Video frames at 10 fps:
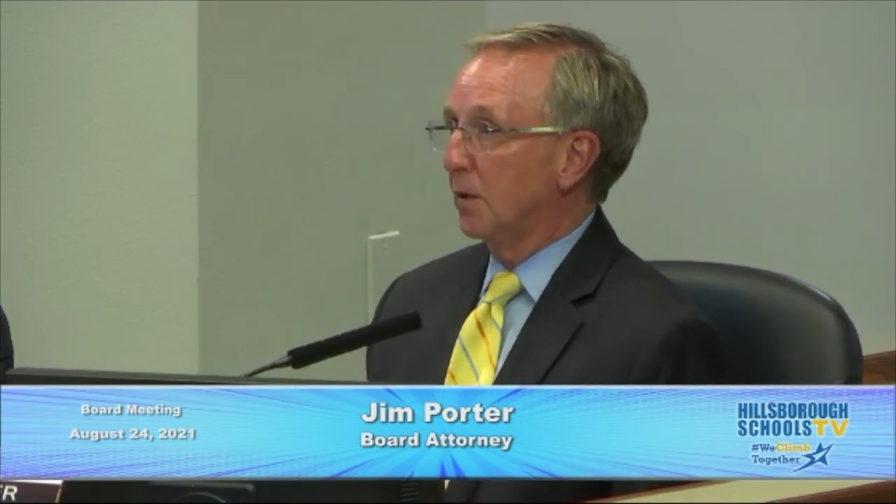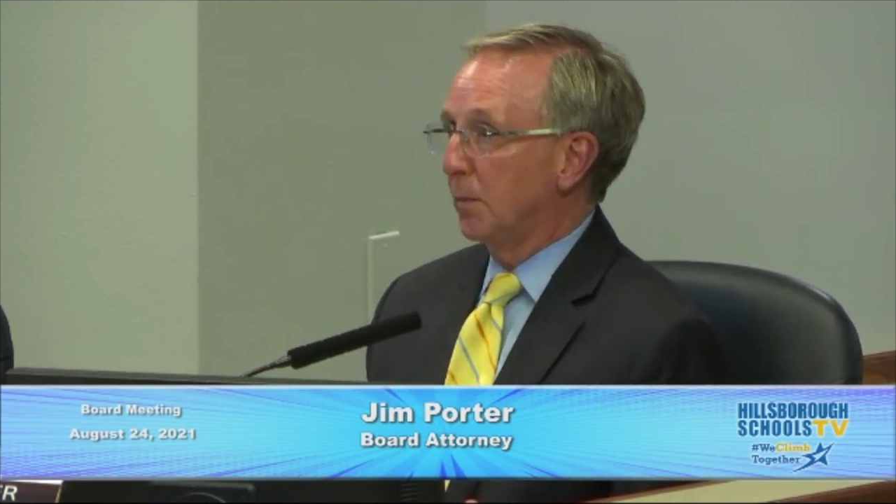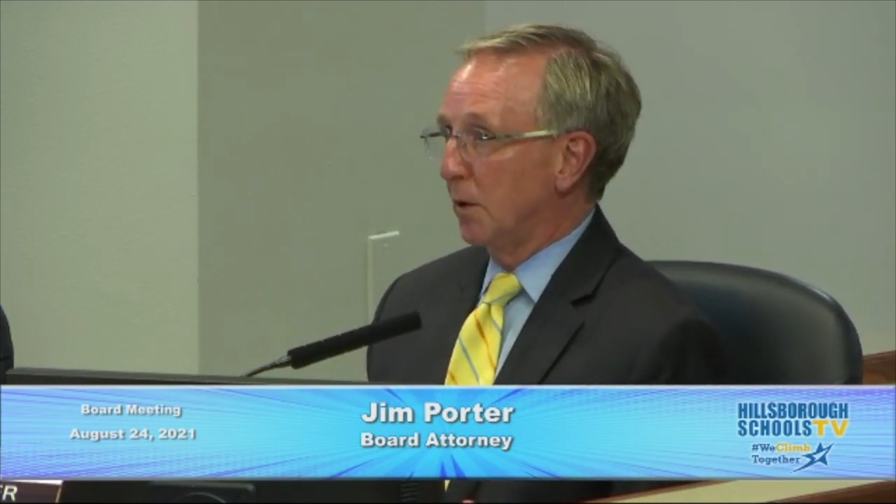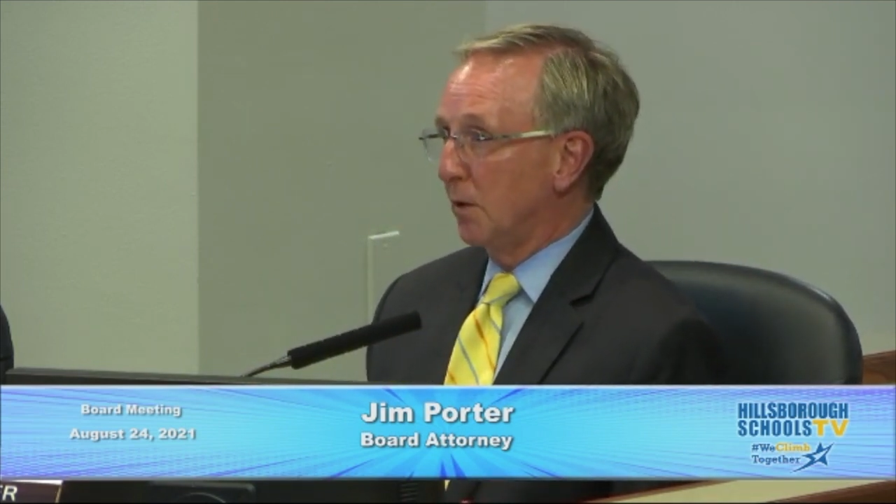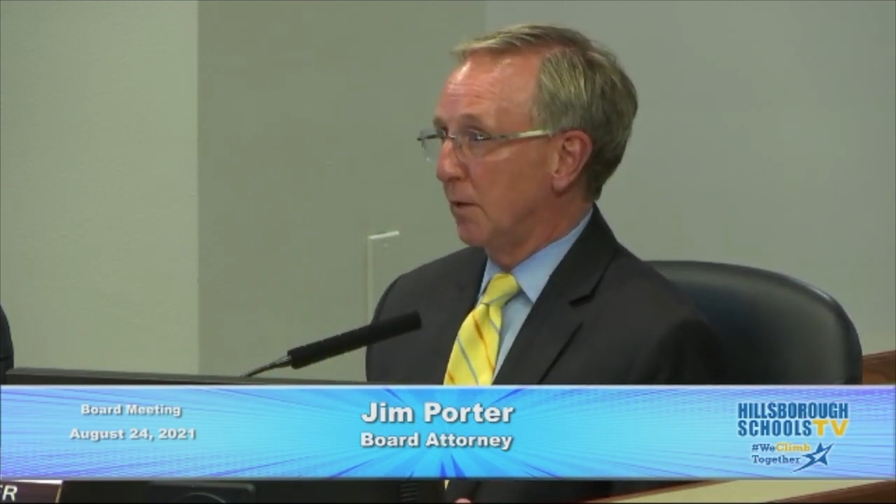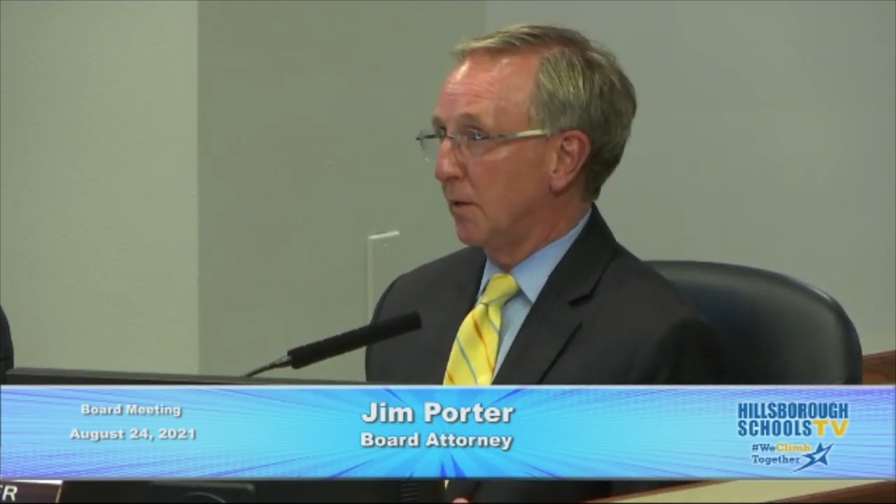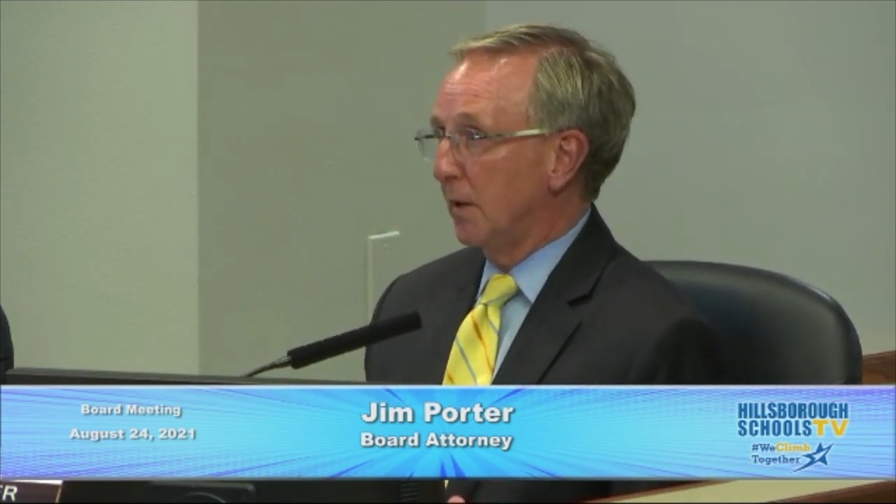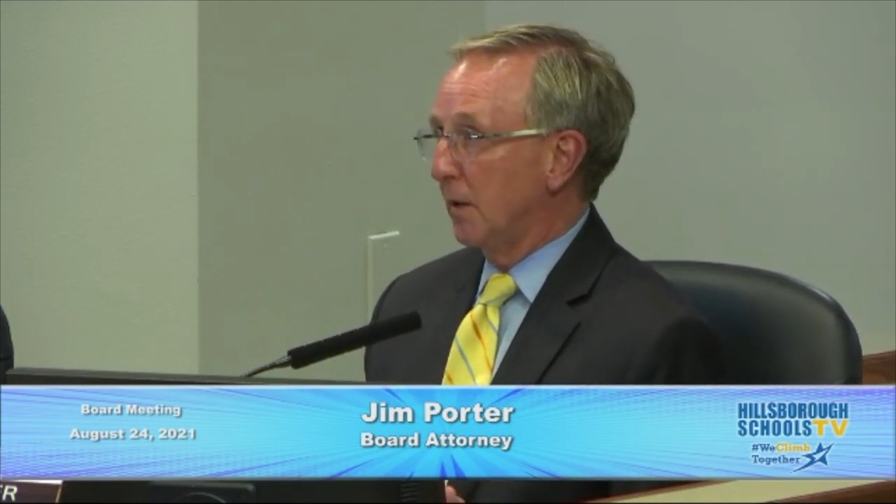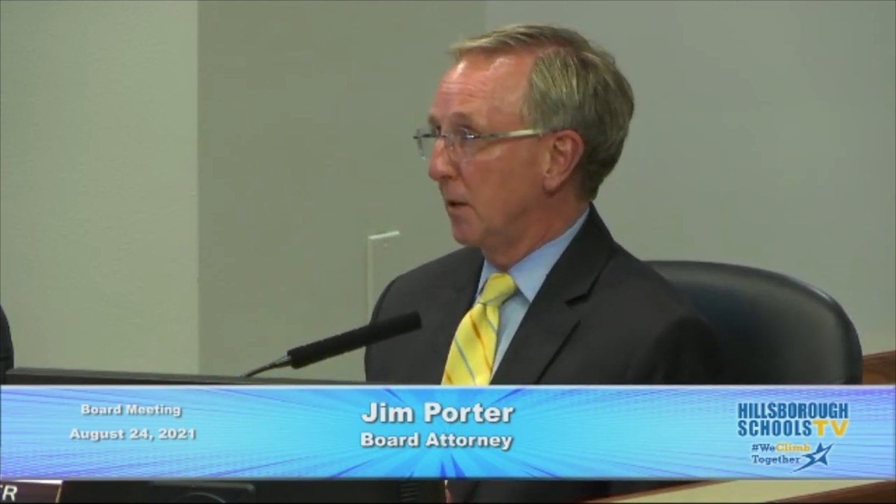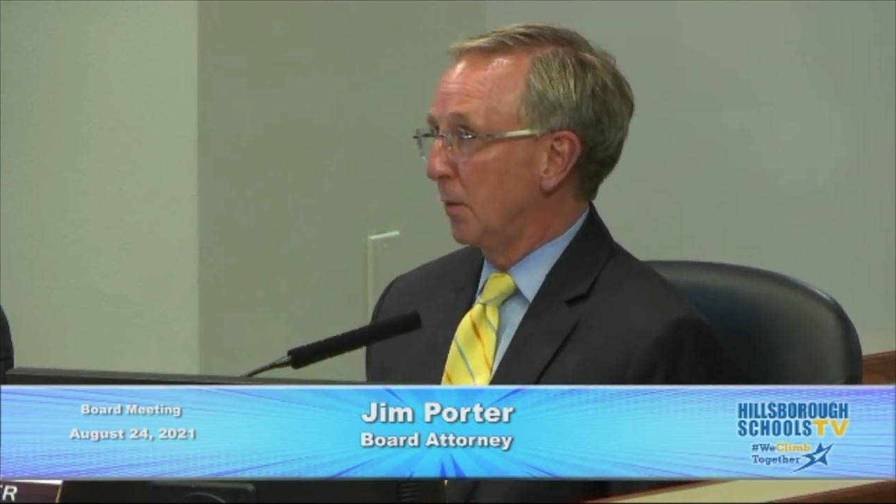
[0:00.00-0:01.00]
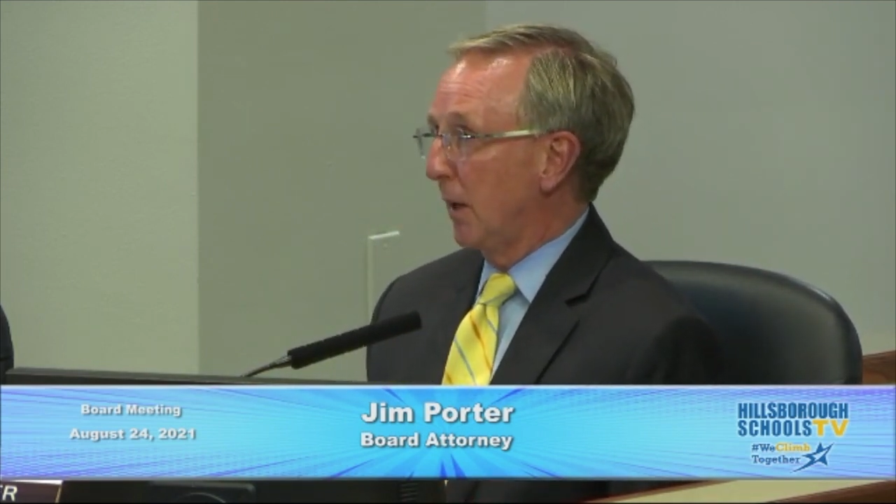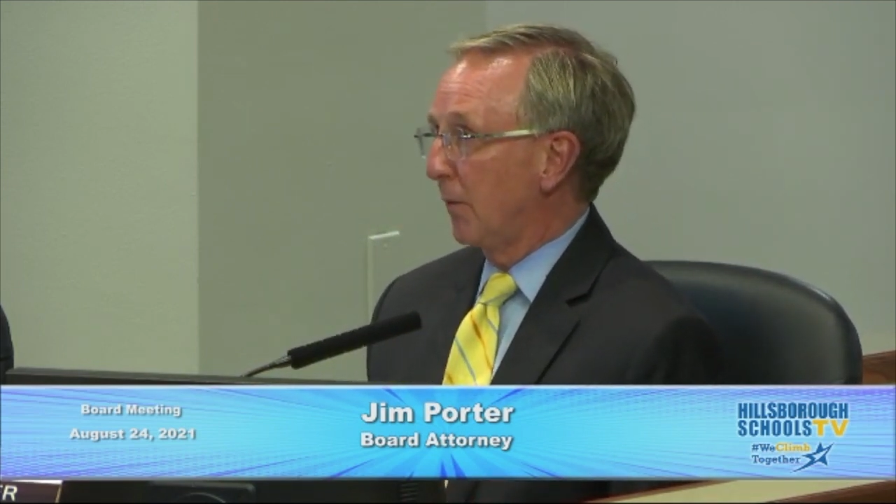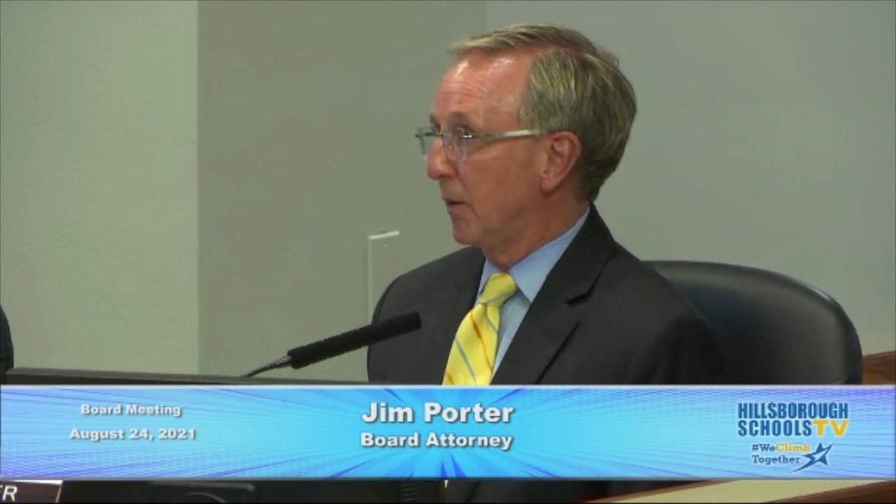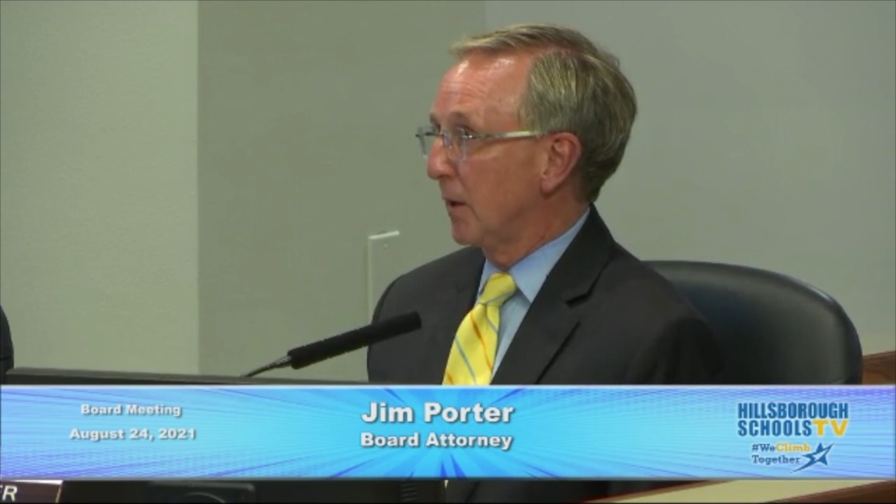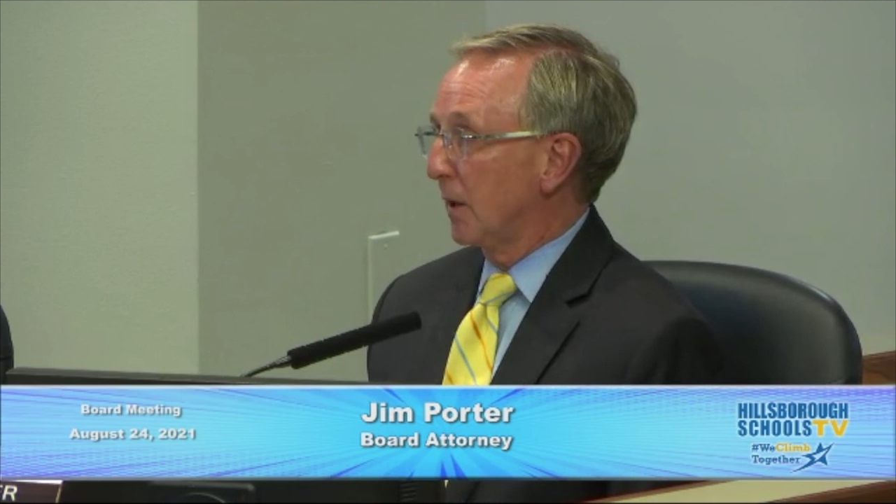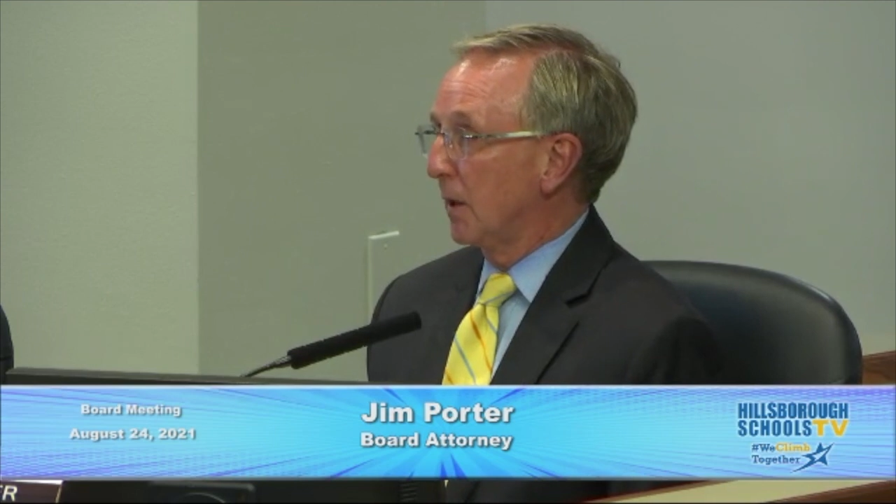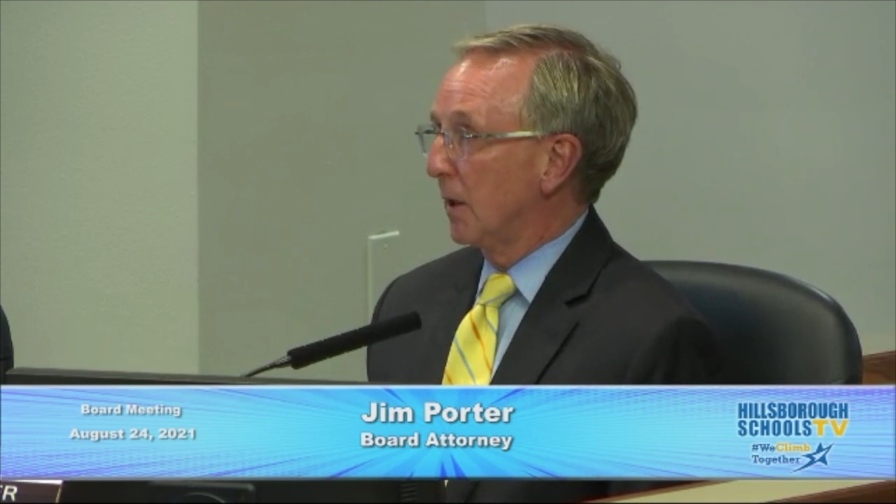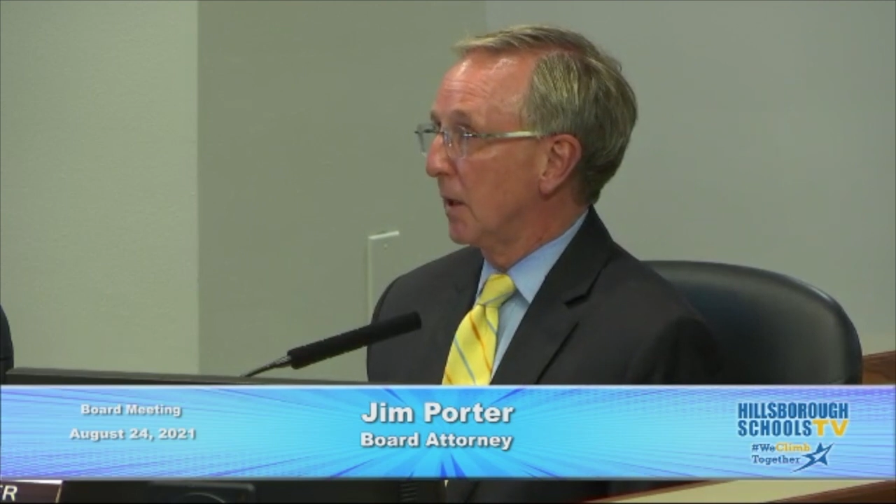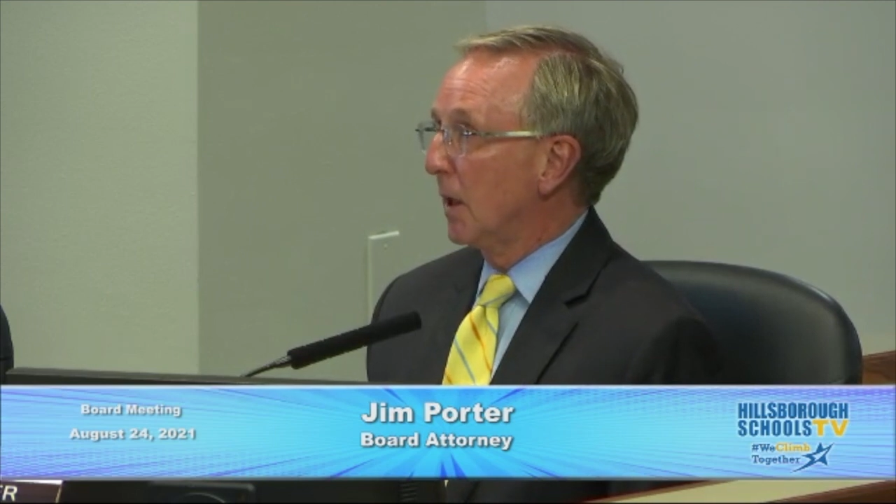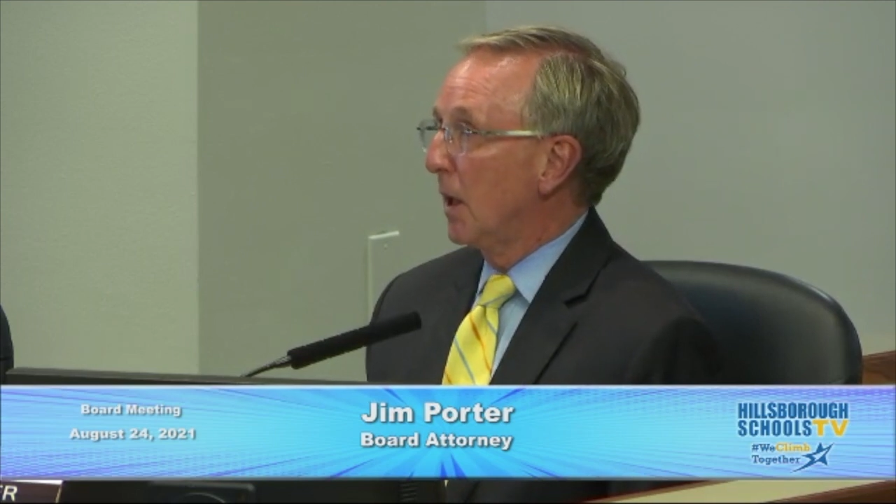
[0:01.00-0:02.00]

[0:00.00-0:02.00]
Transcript: emergency that you would have to declare.